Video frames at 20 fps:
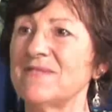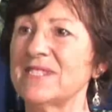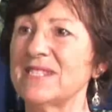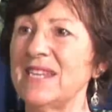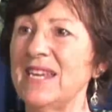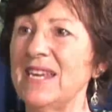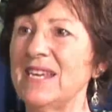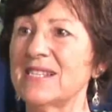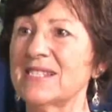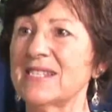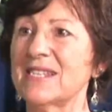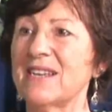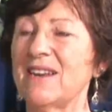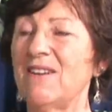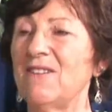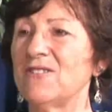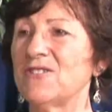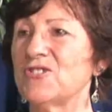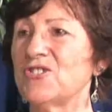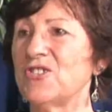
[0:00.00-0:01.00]
Snakes
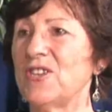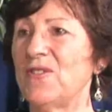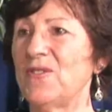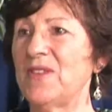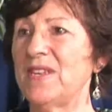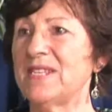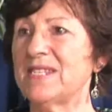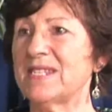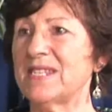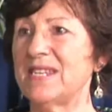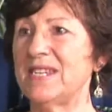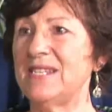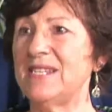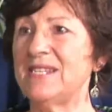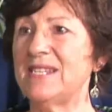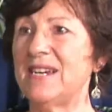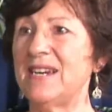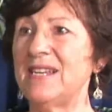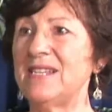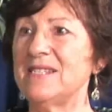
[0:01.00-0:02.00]
can't shed their skin
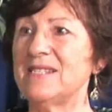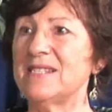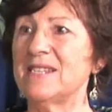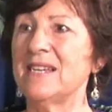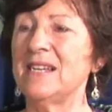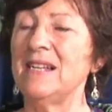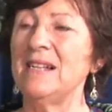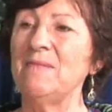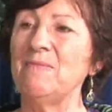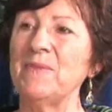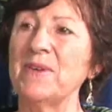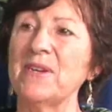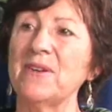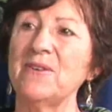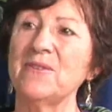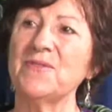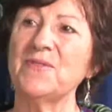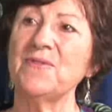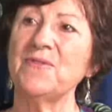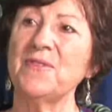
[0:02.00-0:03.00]
in Ireland
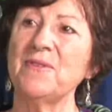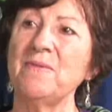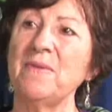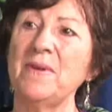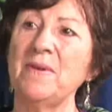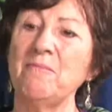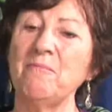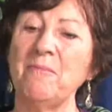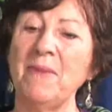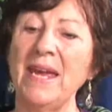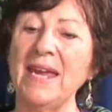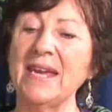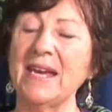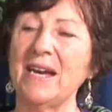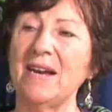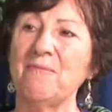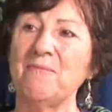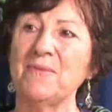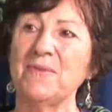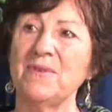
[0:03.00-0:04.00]
because of the
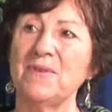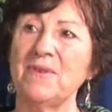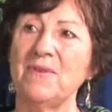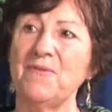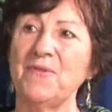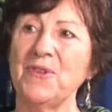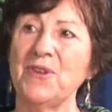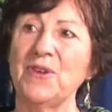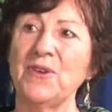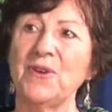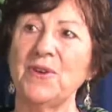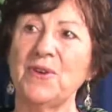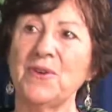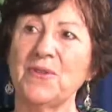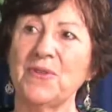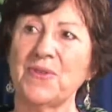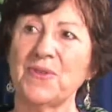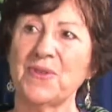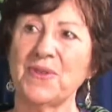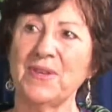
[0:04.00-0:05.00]
makeup of the
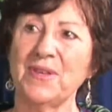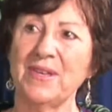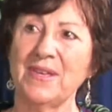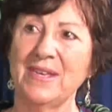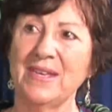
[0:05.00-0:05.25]
earth.